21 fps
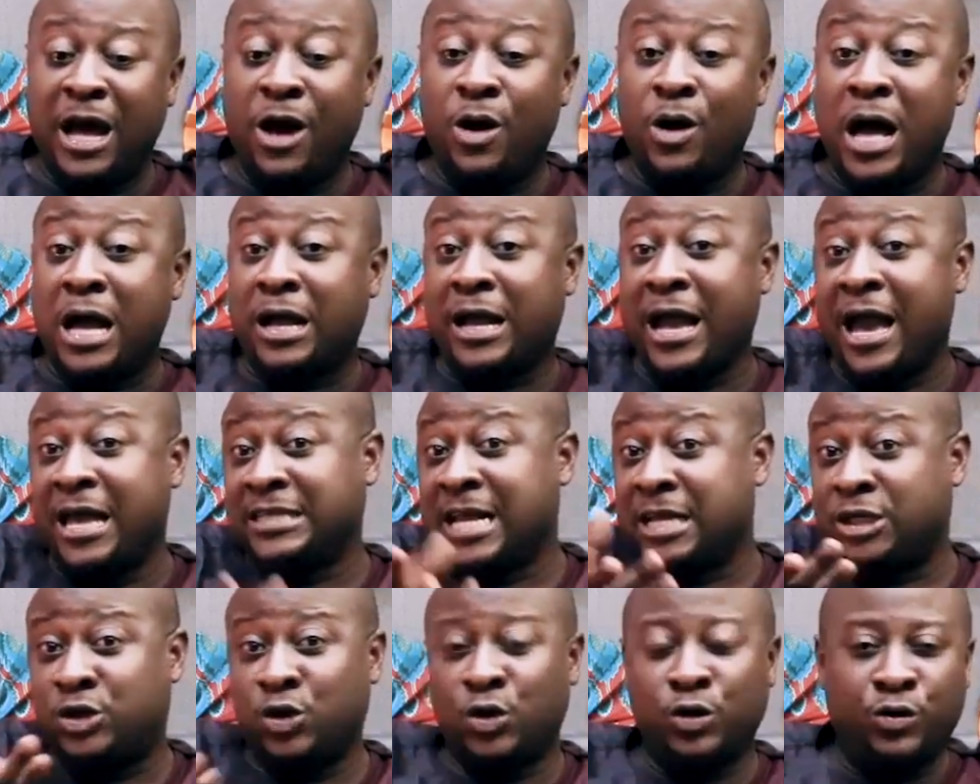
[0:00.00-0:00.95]
Now, guys,
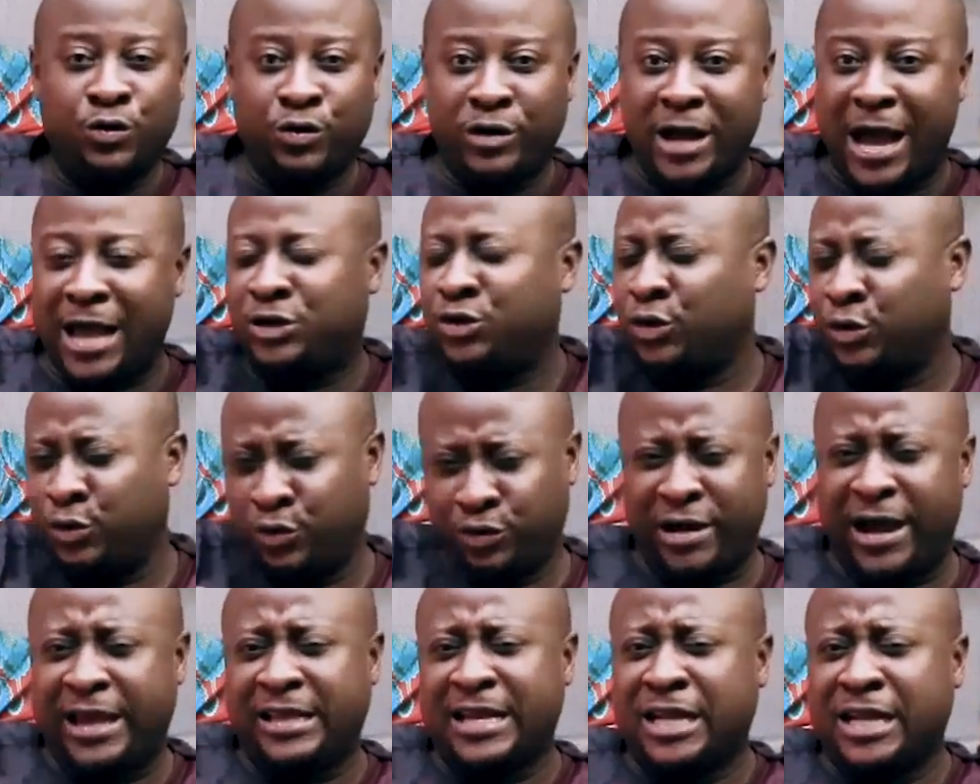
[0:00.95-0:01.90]
I told you
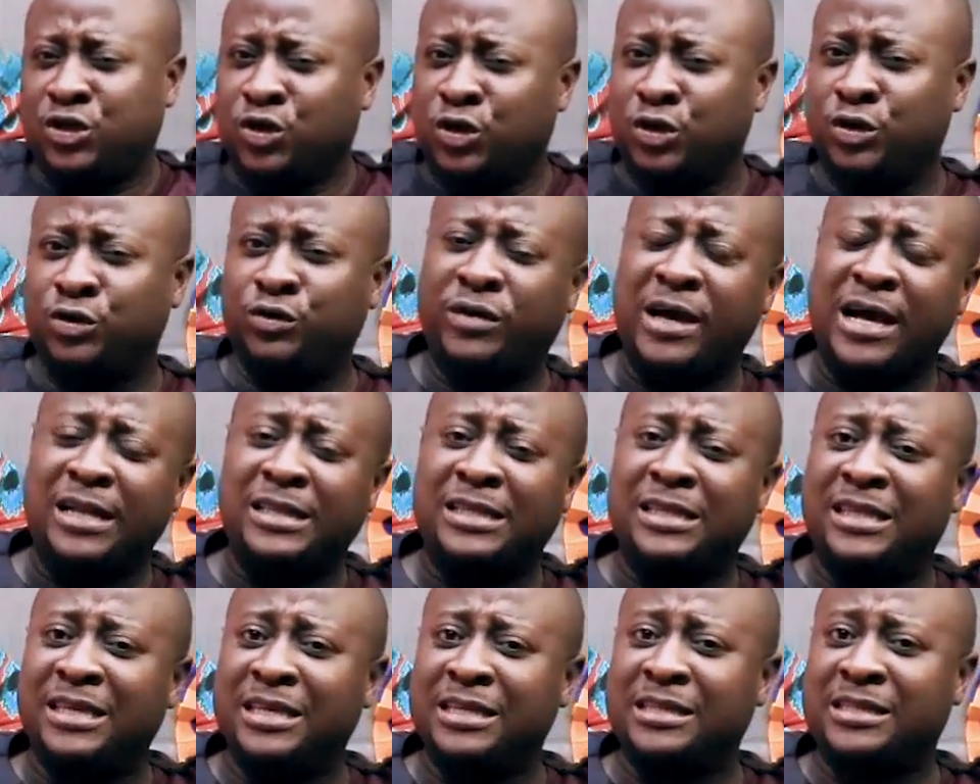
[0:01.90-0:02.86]

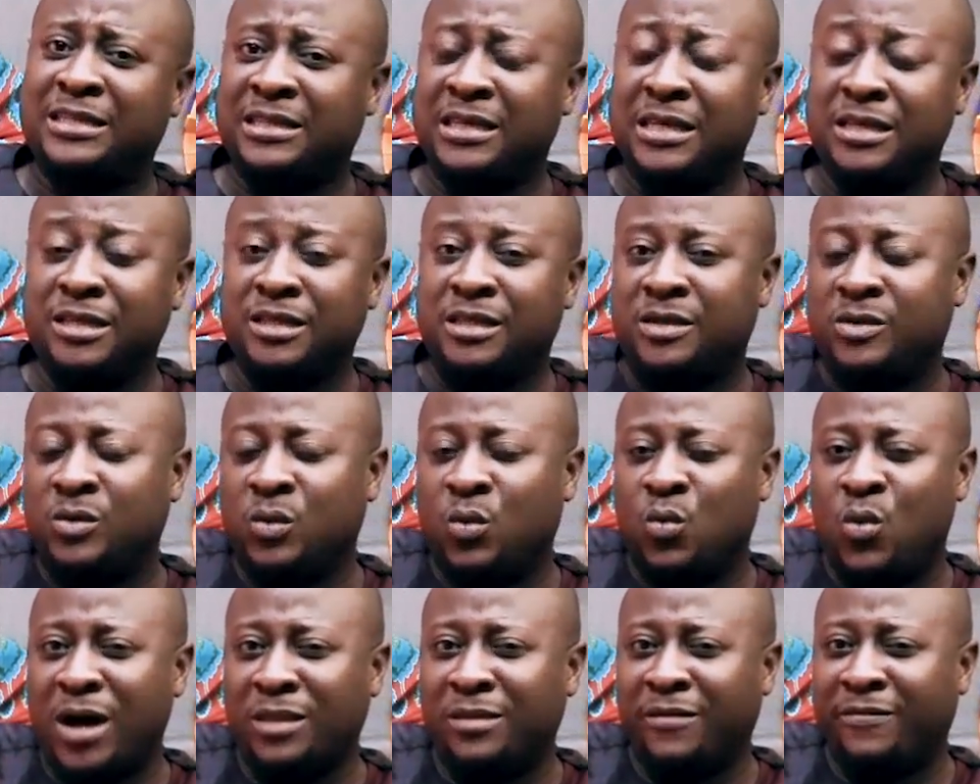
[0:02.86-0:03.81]
that this is
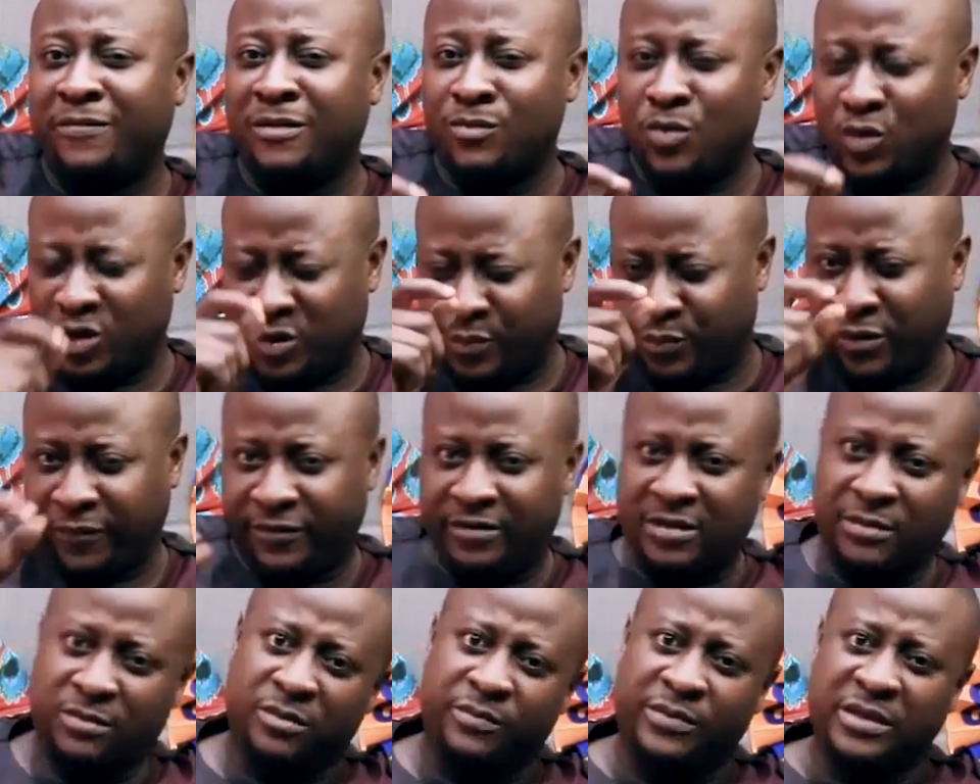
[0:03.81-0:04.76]
one of the most
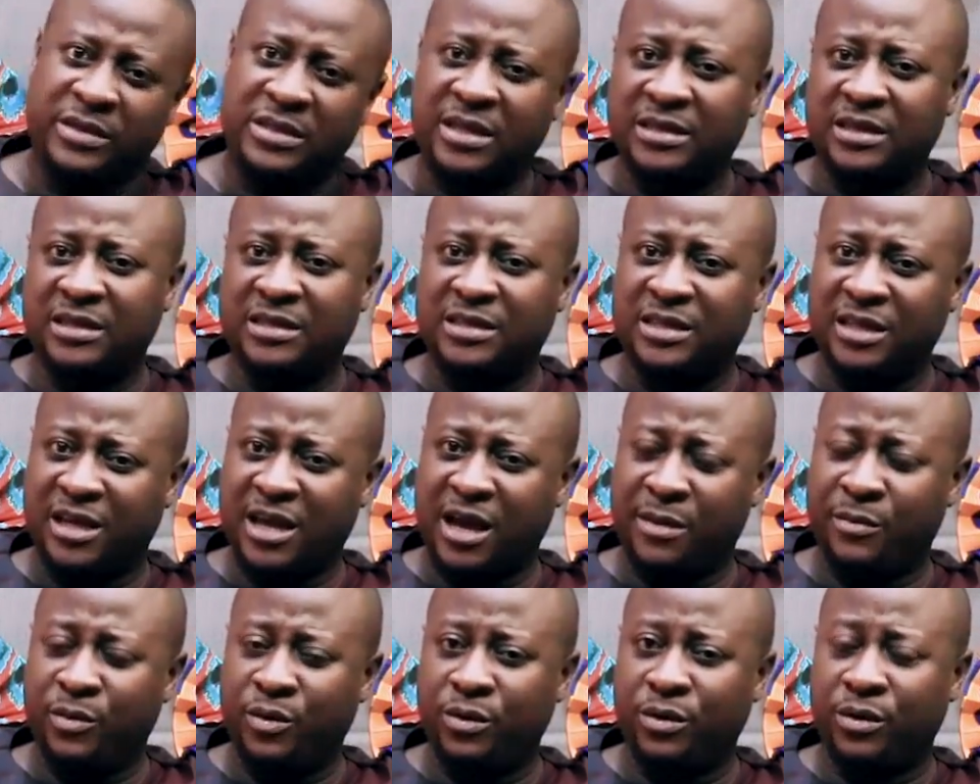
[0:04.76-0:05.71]
profitable businesses in
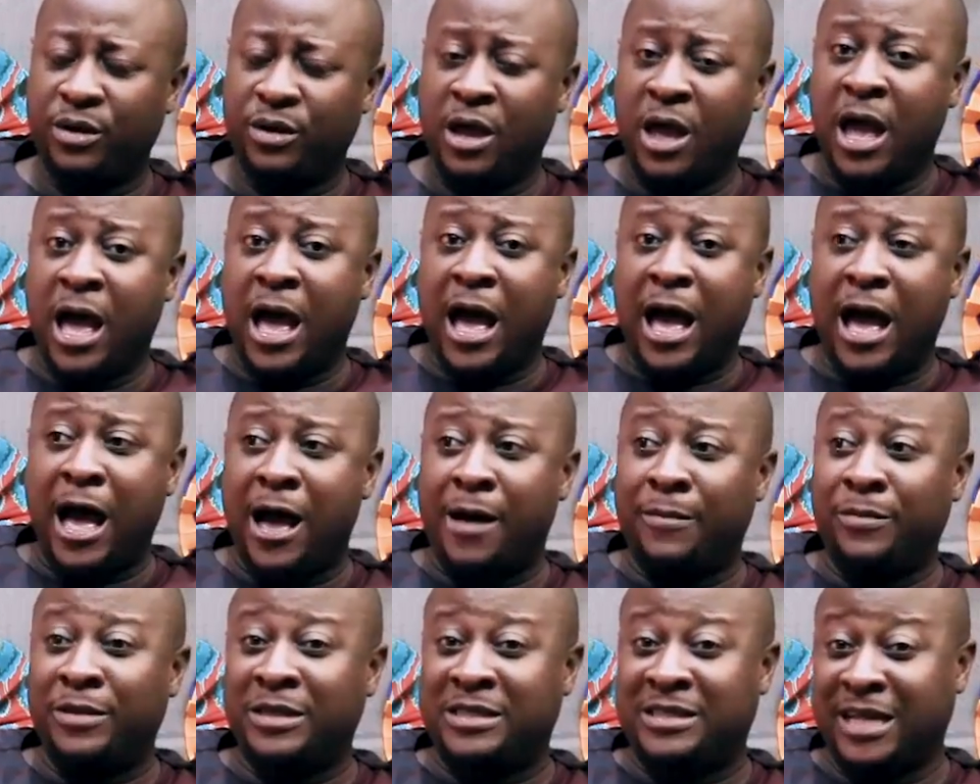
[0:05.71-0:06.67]
Cameroon.
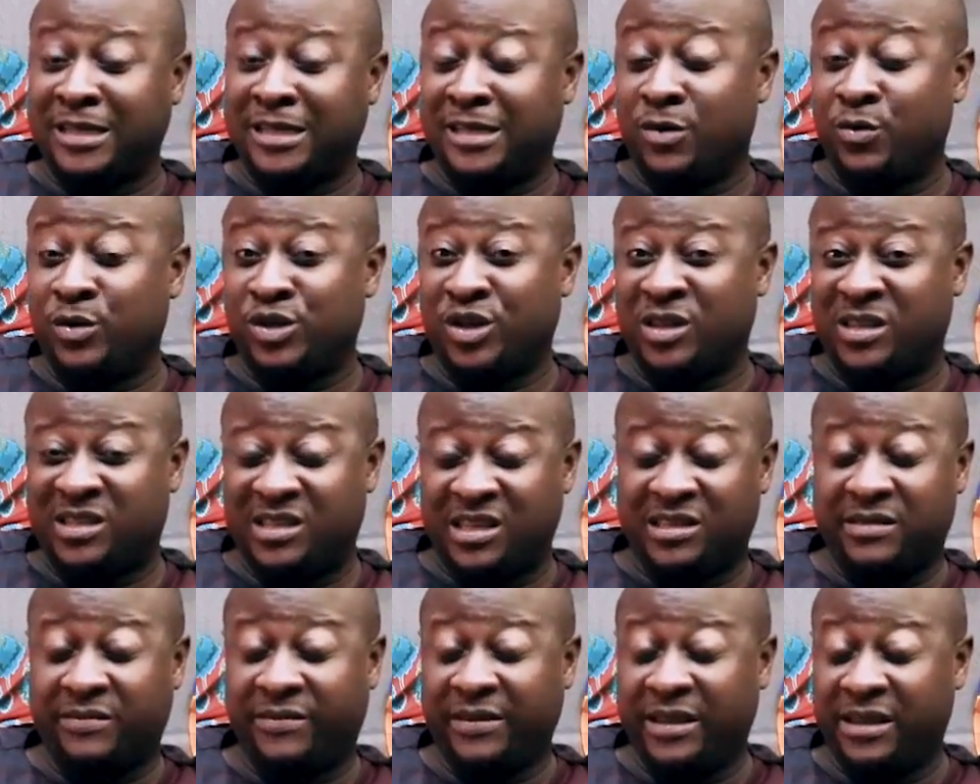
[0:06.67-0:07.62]
They started with just
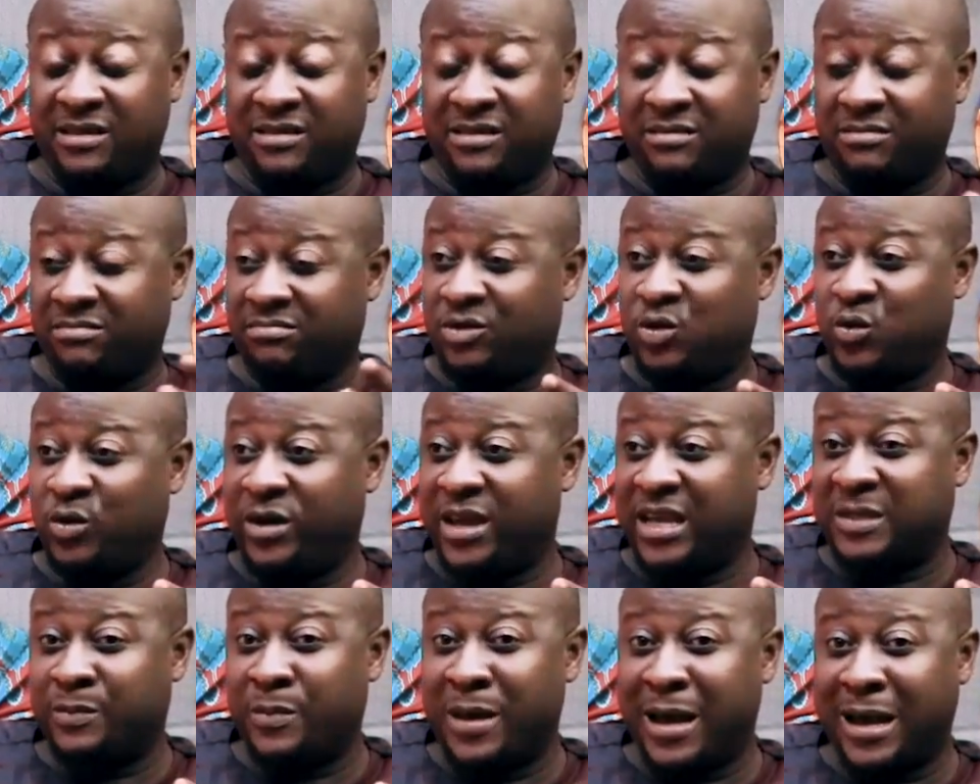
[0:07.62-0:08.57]
6 fleets 2
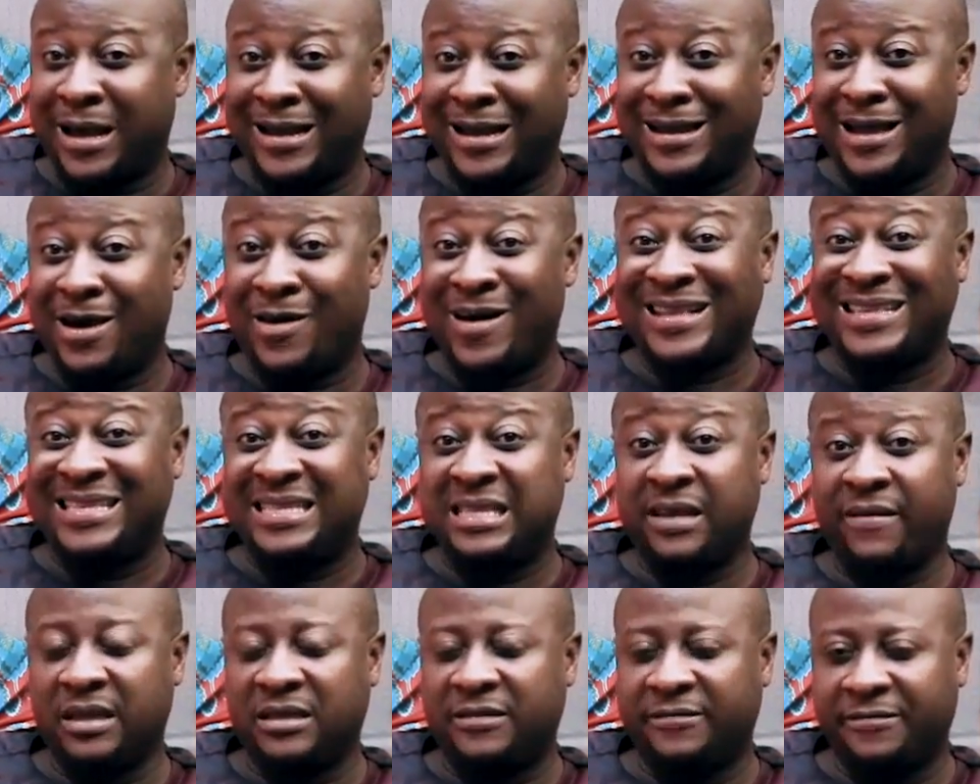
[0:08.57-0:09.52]
years back, and now at
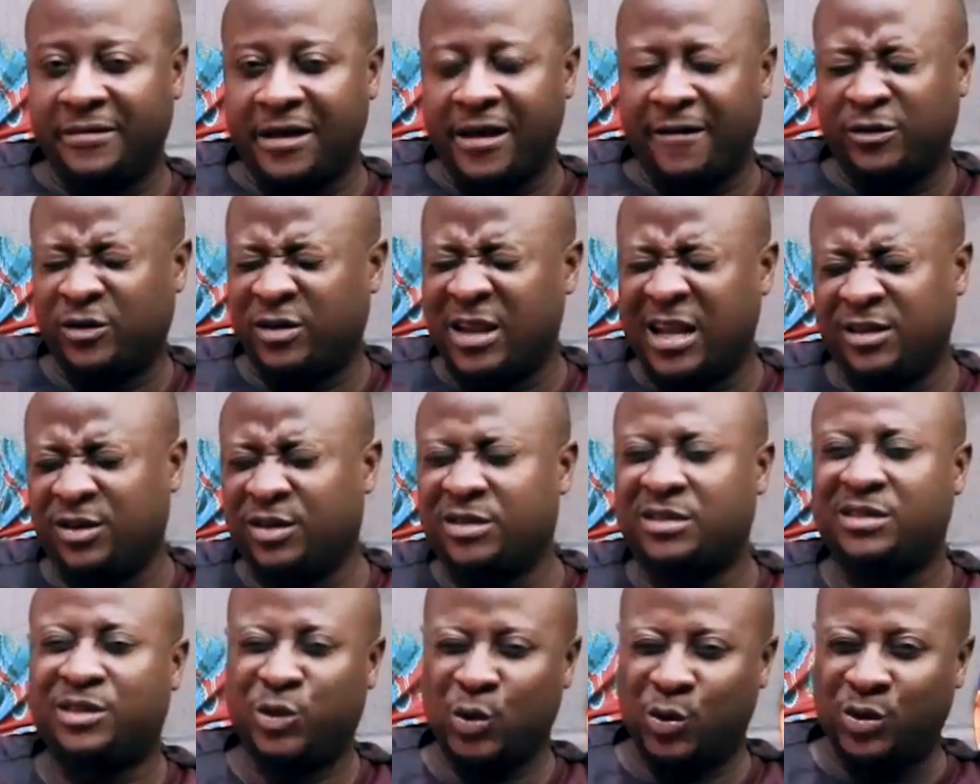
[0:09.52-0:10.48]
75. So that
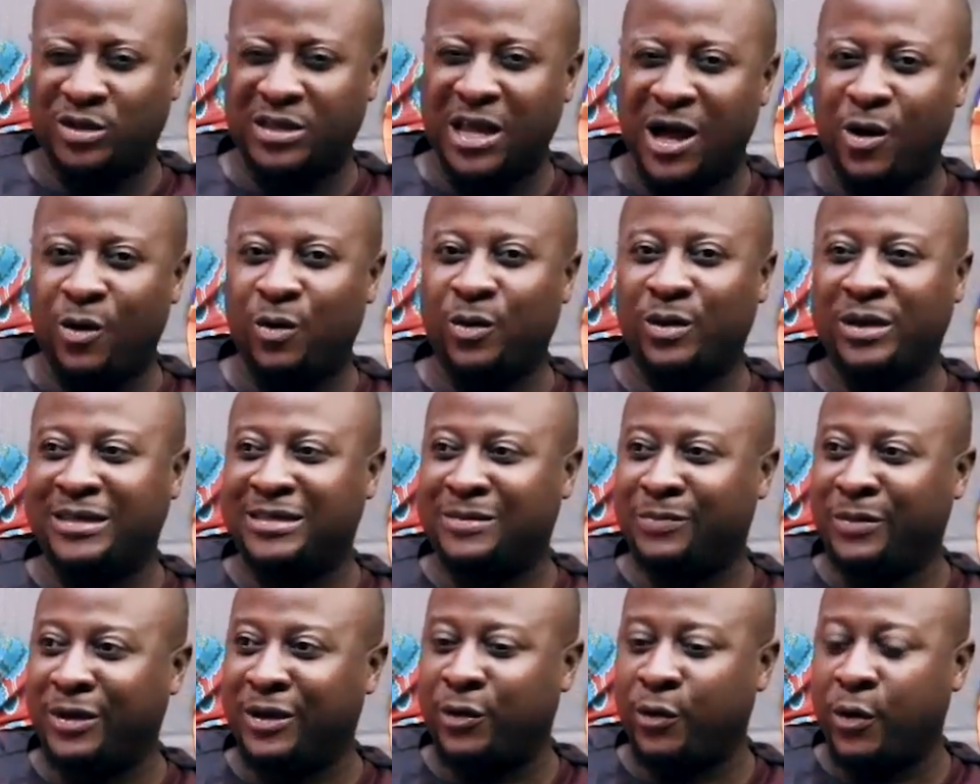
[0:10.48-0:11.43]
just shows how
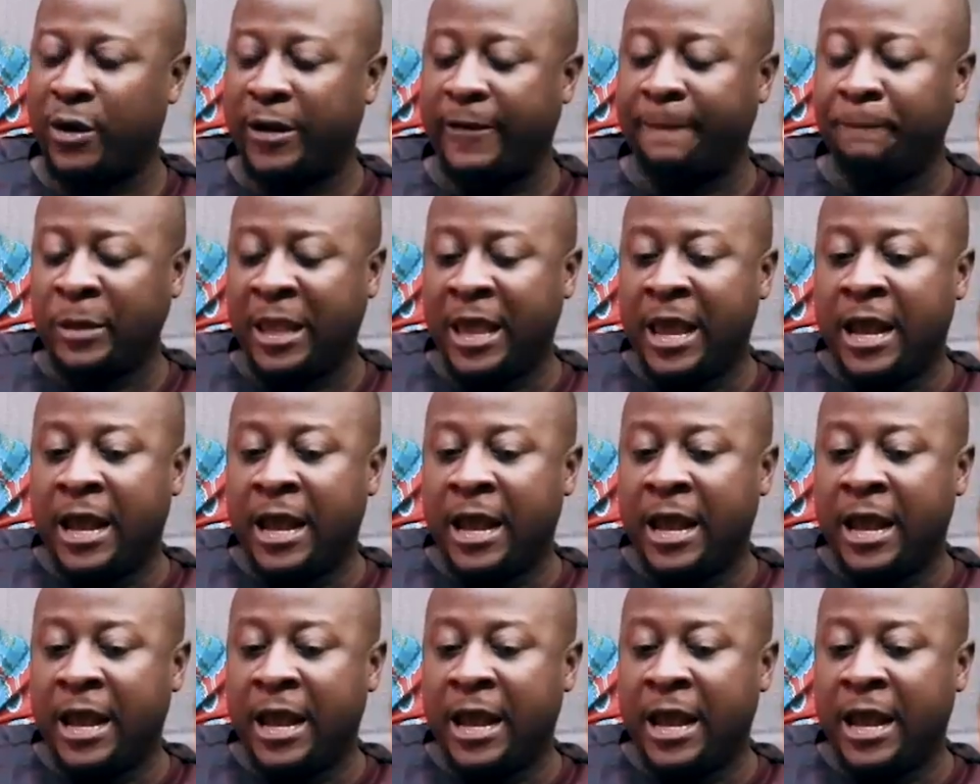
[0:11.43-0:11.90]
it's been growing.